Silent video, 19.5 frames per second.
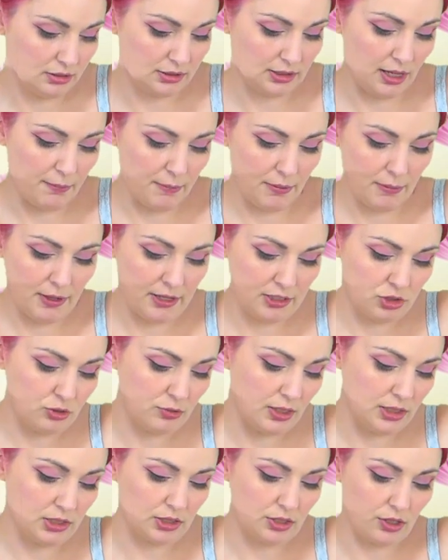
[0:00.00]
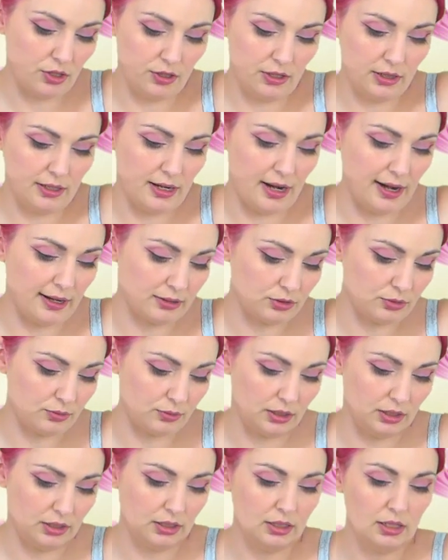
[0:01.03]
skip a pinch twist, go to the next
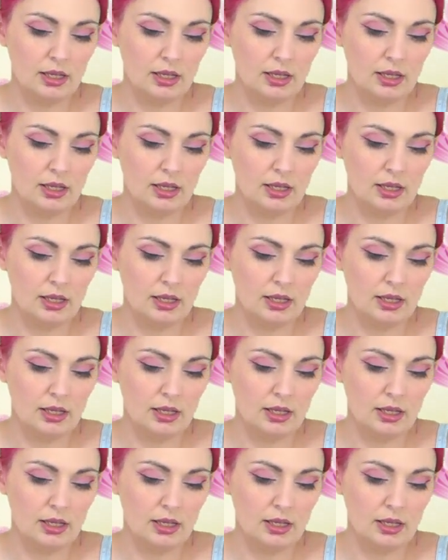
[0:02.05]
one.